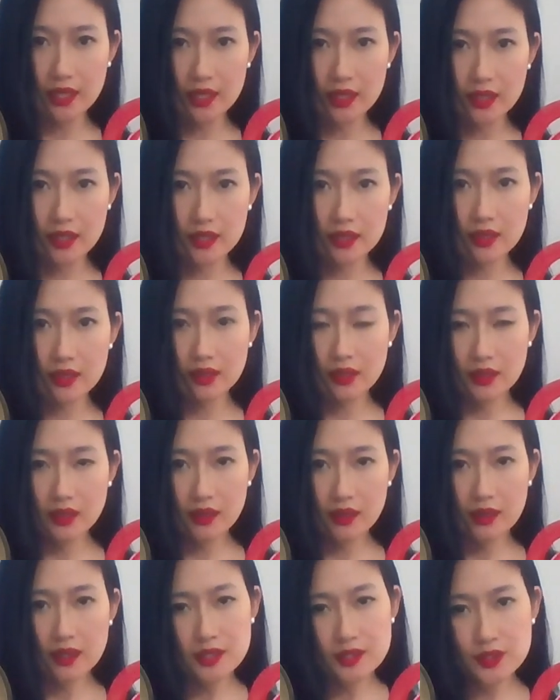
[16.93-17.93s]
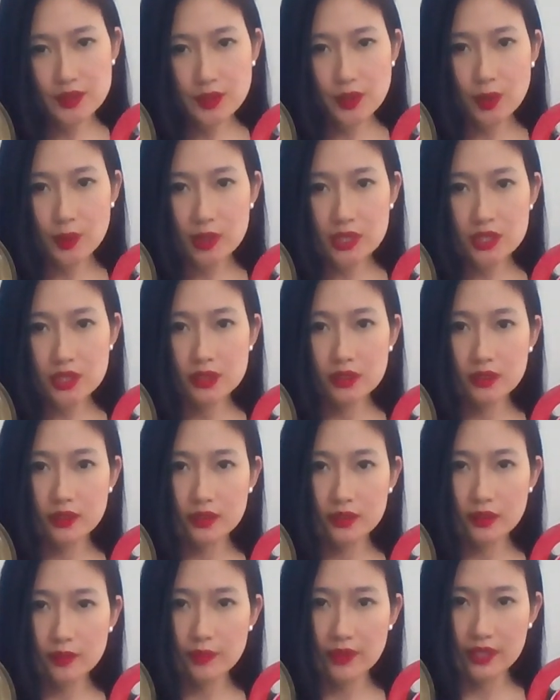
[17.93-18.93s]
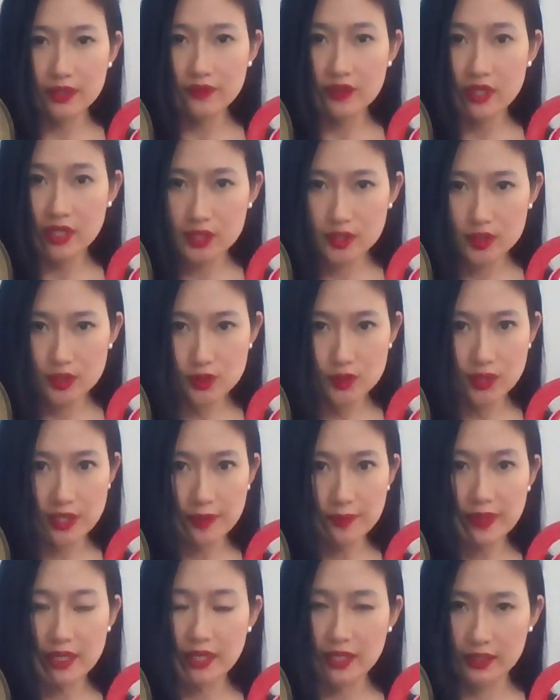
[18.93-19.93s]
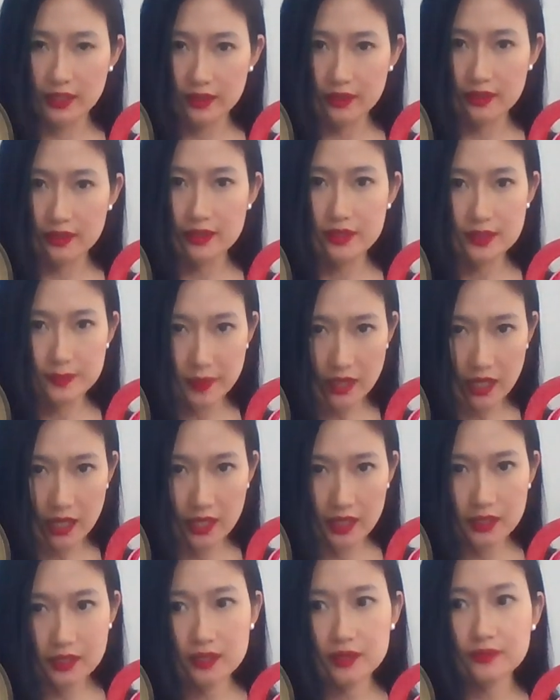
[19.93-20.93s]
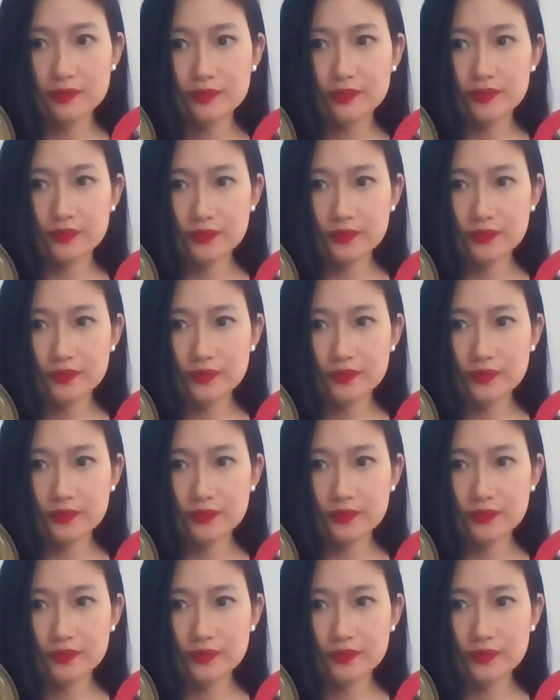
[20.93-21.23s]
and also go into a little bit of history behind this bag.